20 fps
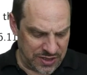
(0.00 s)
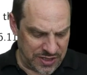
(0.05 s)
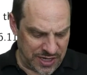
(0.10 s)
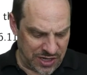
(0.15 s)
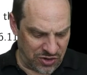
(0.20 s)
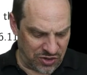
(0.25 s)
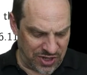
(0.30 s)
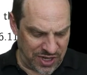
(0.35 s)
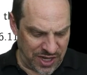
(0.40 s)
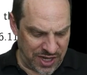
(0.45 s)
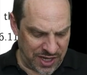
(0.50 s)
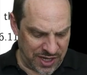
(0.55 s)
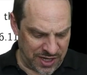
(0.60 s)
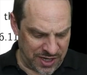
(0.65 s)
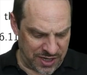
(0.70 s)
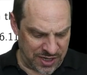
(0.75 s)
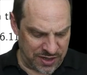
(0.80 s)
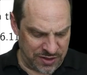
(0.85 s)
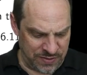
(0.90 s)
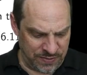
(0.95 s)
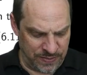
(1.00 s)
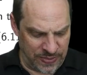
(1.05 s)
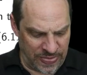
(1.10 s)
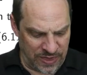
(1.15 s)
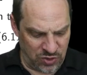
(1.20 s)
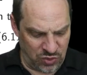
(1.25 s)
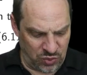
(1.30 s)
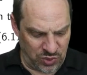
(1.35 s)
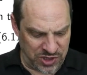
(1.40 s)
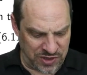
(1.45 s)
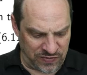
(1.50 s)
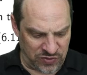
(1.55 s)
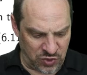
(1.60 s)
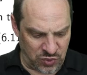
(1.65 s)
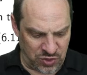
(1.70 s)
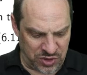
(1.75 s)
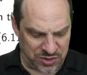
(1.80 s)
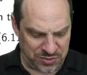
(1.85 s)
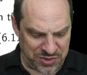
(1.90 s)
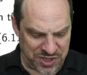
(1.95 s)
Now A, we have the
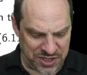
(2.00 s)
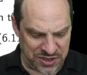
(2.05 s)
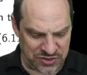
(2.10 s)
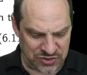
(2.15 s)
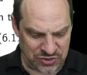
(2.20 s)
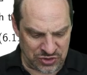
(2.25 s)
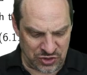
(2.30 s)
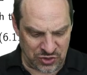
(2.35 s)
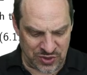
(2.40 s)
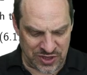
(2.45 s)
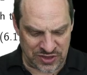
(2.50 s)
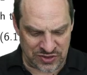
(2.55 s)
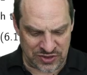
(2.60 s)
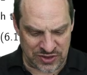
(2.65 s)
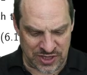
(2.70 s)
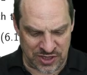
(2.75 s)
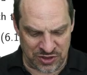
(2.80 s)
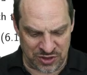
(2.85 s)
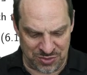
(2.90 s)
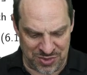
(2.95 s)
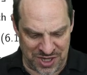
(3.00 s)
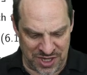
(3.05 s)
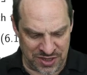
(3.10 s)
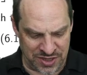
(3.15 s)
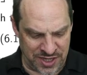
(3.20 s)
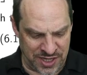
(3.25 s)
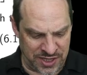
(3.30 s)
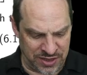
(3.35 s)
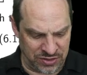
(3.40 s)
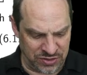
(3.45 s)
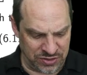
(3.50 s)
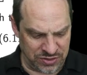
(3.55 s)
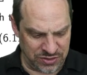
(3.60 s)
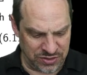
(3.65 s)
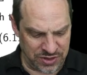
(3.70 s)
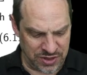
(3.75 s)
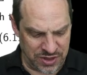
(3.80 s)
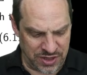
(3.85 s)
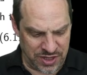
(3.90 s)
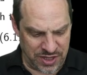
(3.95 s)
1 minus 2s down the main diagonal